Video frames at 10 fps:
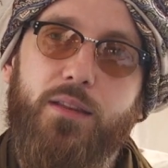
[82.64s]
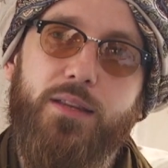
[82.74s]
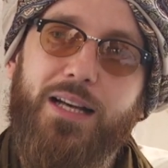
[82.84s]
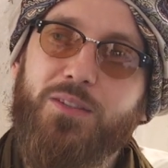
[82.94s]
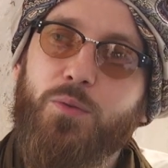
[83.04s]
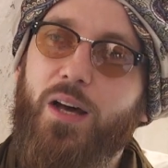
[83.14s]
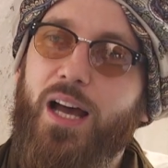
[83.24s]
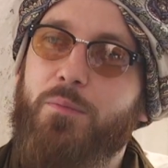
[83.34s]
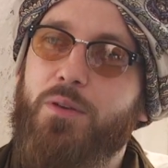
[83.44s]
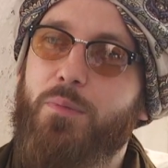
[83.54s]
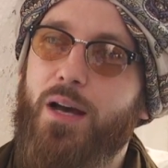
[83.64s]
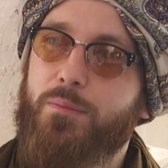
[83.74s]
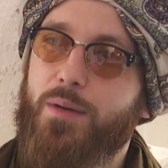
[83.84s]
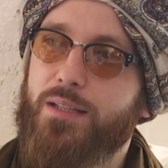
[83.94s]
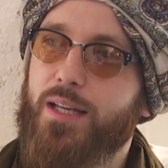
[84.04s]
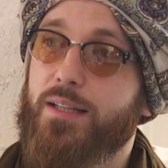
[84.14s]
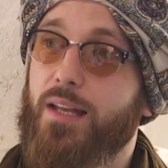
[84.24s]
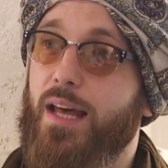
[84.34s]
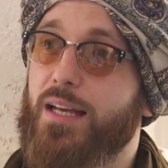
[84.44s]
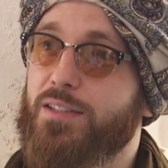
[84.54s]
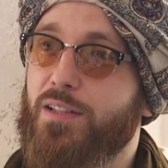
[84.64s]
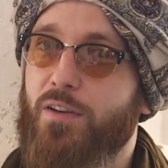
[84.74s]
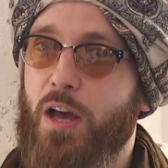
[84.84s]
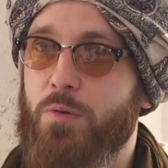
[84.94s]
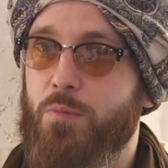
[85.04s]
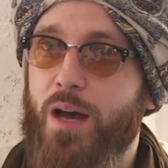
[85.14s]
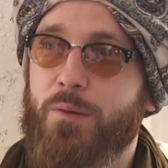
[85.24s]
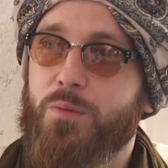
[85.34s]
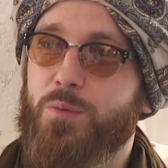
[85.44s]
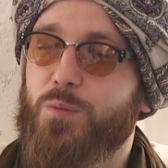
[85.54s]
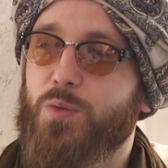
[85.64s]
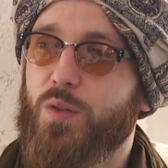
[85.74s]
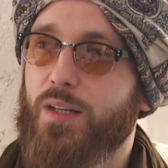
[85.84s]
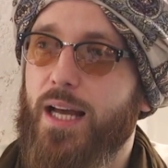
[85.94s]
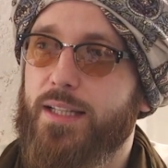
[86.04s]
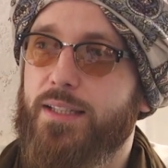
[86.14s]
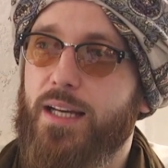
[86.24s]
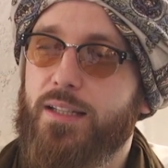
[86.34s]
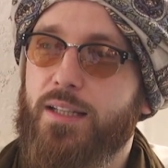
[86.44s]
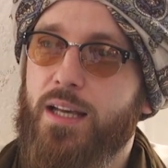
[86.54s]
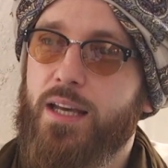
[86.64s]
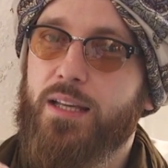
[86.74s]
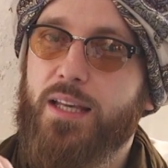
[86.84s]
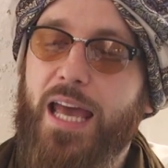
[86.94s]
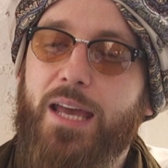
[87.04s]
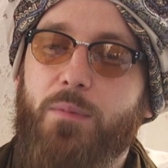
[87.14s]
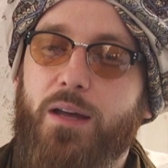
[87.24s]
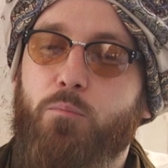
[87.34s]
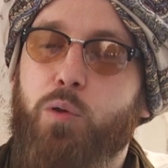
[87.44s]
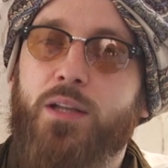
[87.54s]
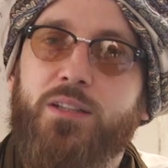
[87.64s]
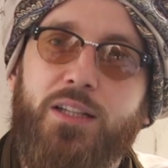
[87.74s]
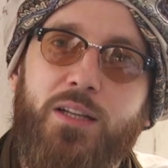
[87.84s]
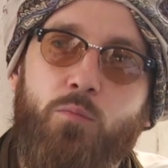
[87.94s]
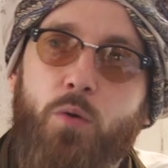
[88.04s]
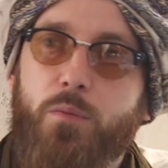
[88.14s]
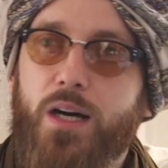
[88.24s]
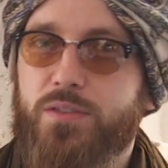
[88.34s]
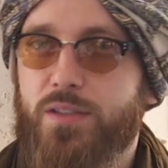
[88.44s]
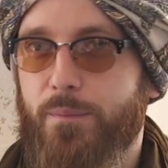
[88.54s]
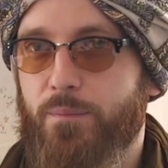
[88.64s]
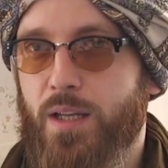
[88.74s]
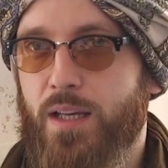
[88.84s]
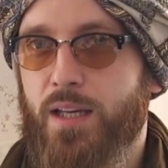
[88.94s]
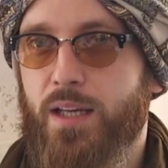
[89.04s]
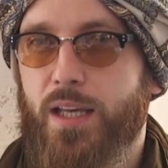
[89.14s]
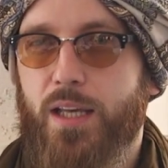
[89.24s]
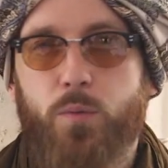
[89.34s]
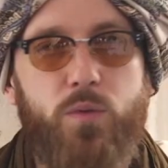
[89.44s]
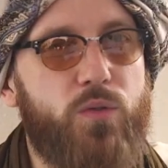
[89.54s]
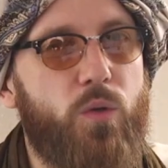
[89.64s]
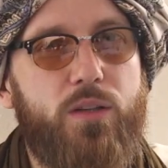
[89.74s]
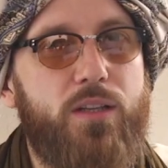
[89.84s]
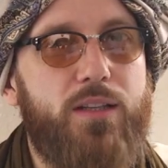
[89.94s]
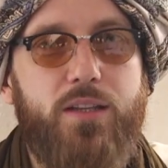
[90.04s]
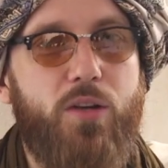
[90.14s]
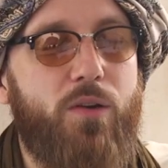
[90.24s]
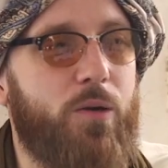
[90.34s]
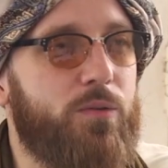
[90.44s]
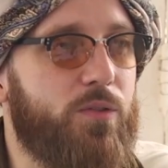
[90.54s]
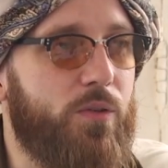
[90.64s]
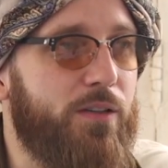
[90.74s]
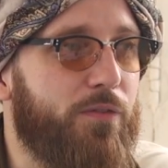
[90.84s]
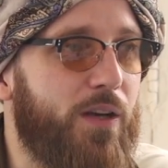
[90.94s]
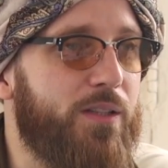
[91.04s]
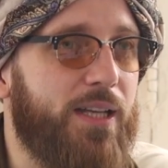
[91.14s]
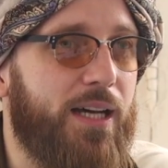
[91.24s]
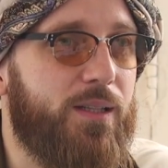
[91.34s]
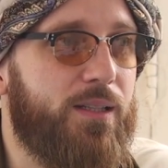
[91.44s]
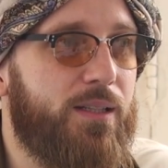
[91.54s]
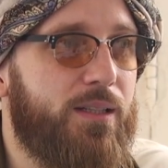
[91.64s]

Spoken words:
That's what Habib Ahmed and the likes of Habib Ahmed bin Bashir al-Haddad came and planted in Mombasa. It was the ground was already fertile,